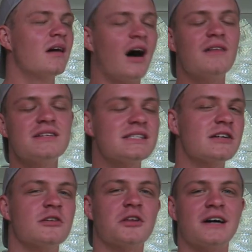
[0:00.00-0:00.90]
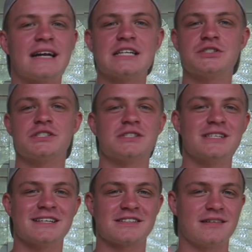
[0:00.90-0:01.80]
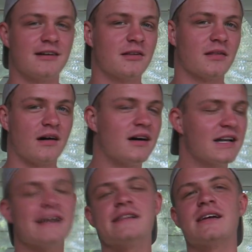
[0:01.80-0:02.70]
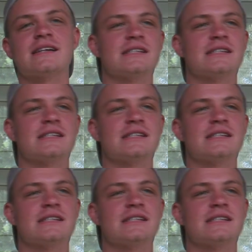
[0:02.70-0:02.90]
Obviously online, I search things a lot, and like I